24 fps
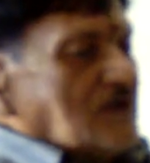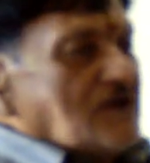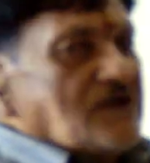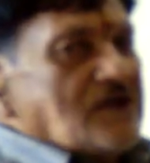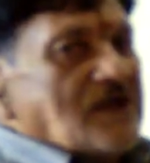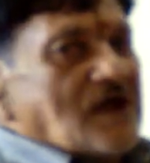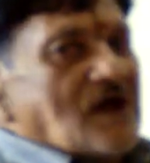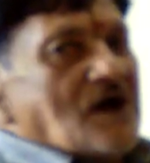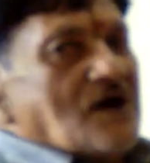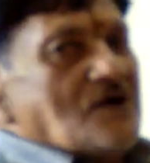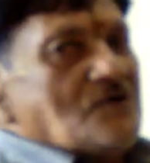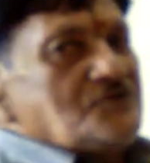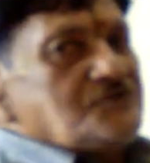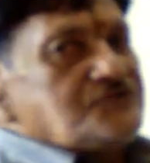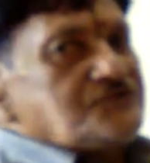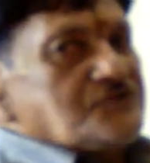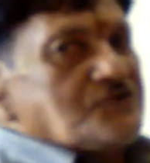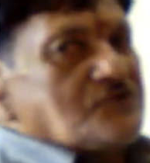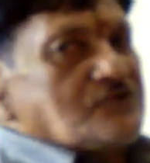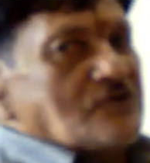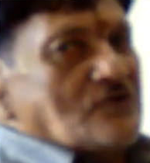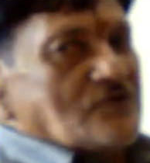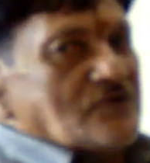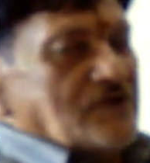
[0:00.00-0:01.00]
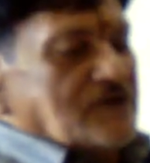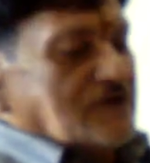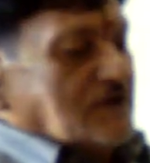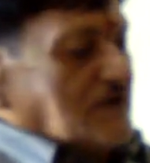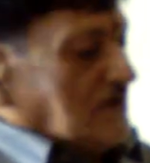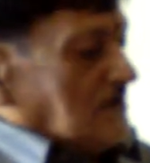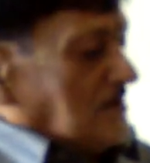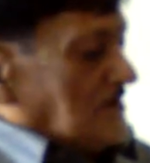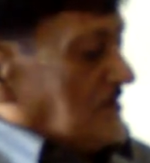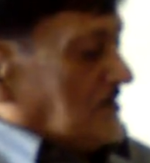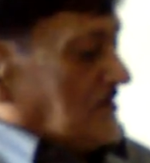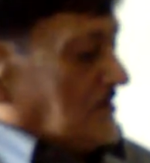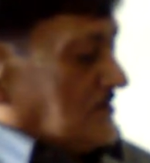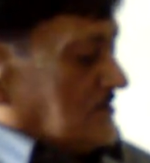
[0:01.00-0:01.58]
the outgoing